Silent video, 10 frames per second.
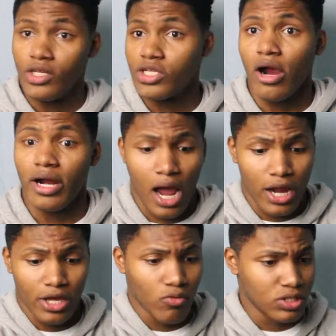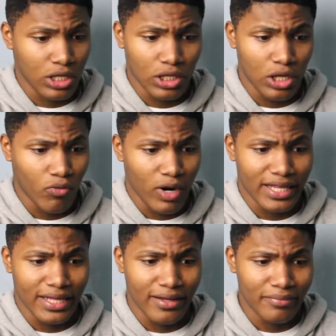Sorry, the audio was a little low
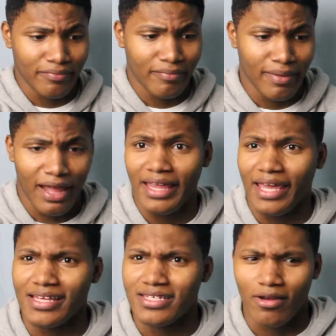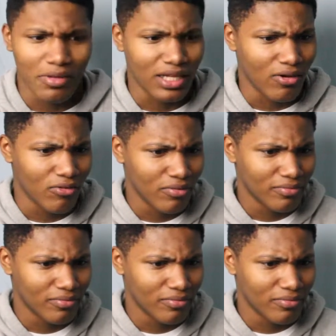right there. I think it's gonna be low.